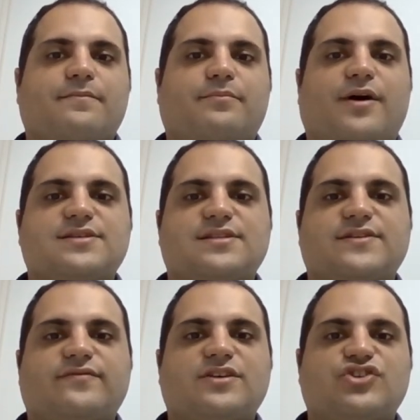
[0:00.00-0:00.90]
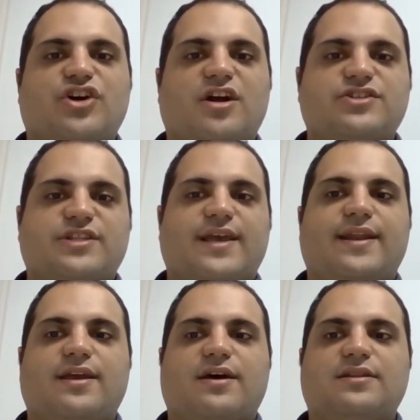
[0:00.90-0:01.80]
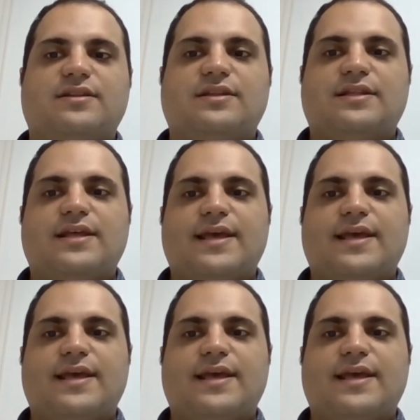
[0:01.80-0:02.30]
Positively charged anion